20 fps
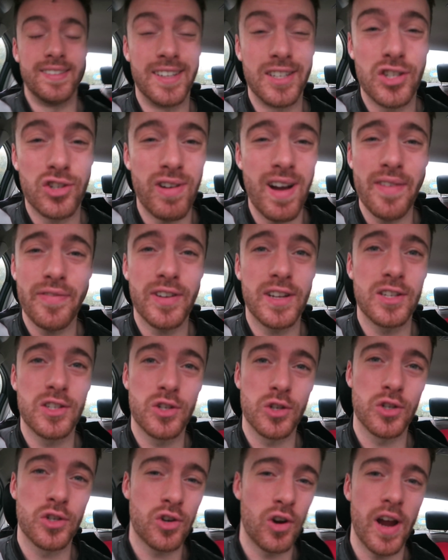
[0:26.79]
And the traffic is
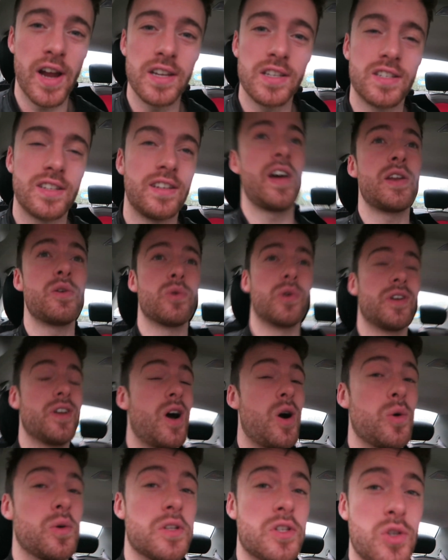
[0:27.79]
just crazy. If anyone
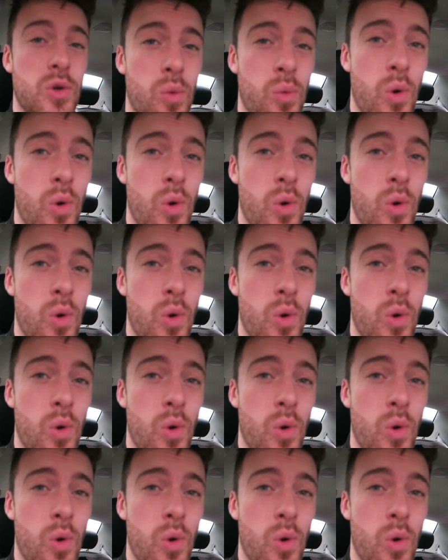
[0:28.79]
knows